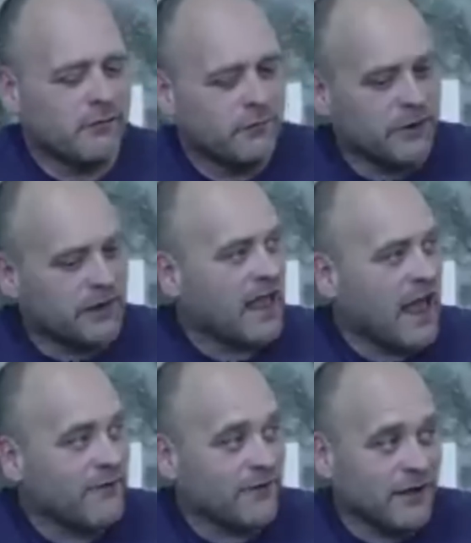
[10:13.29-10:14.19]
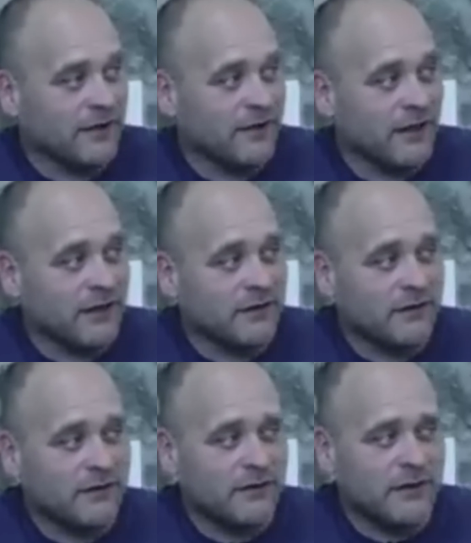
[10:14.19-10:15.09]
with the caveat
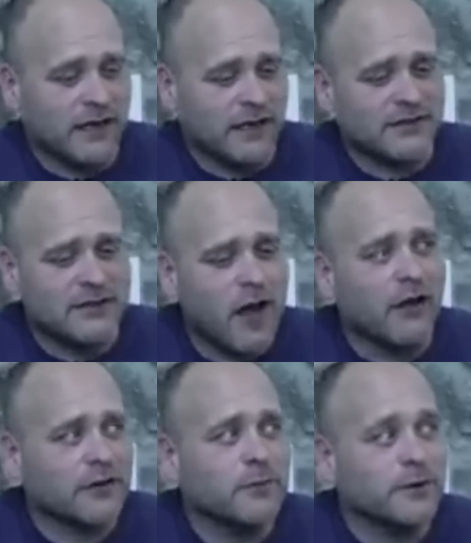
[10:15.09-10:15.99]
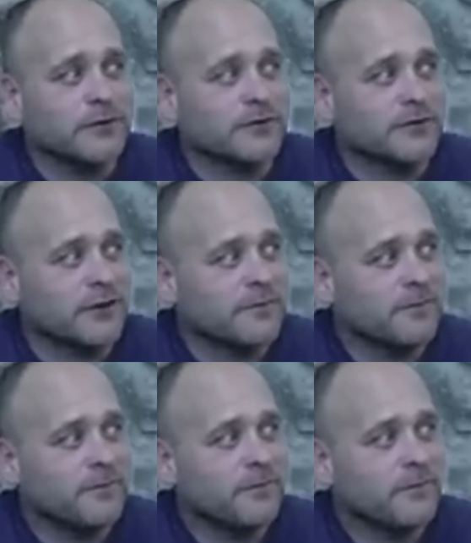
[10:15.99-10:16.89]
that it's non-compulsory.
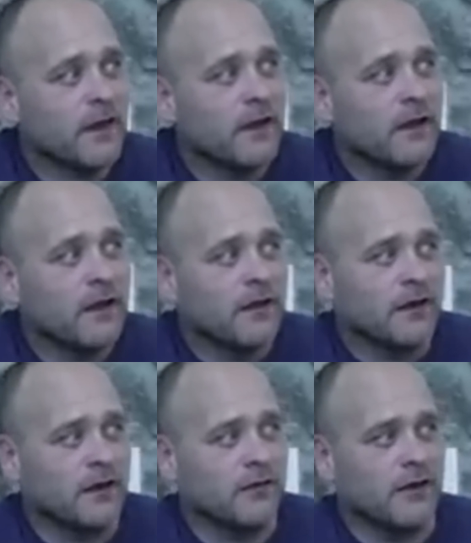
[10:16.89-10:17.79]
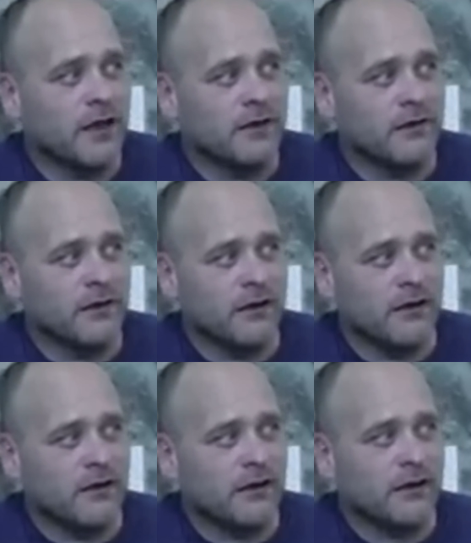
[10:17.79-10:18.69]
You know, and
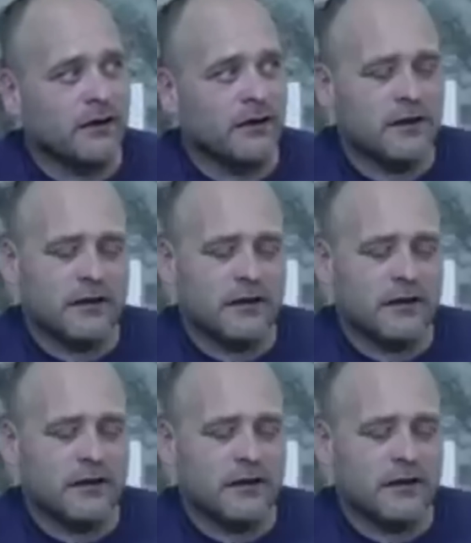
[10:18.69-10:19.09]
explain that a little bit.